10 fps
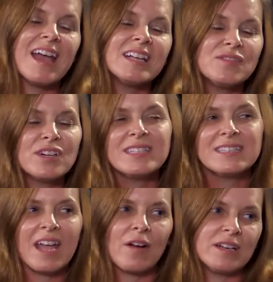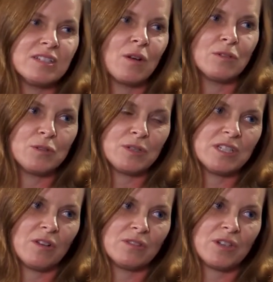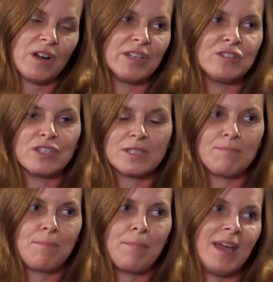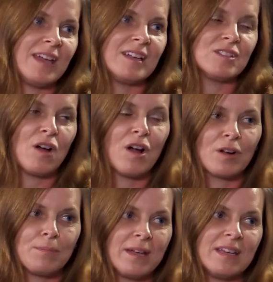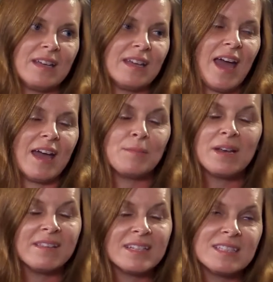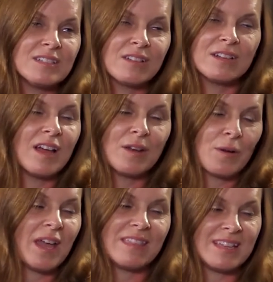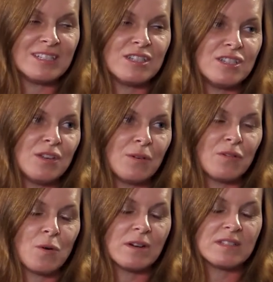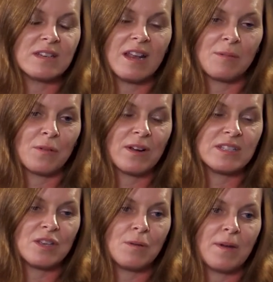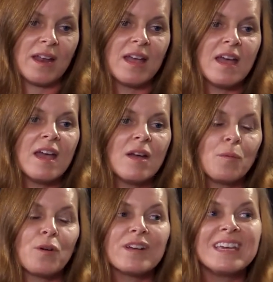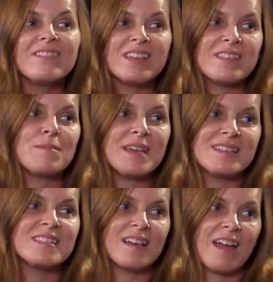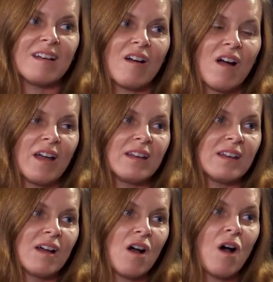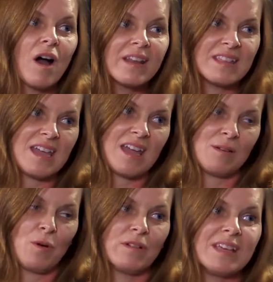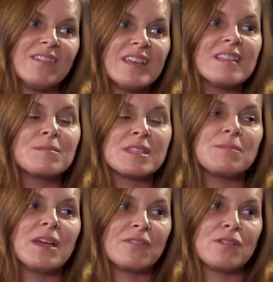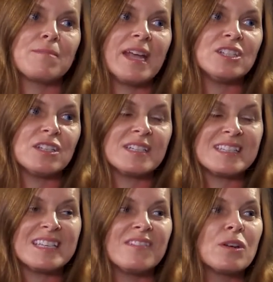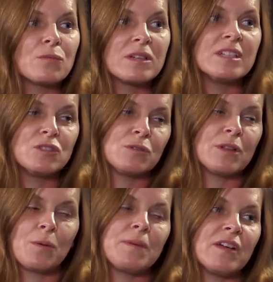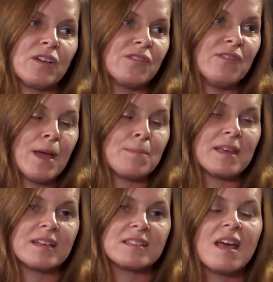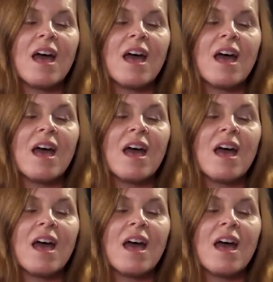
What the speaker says: it's very scary to go to a shelter and you're just picking a dog or picking a cat. And that's still an okay thing to do, of course, in animal rescue, but we're giving them insight on the animal, giving them some information to see if it really truly will be a good fit, because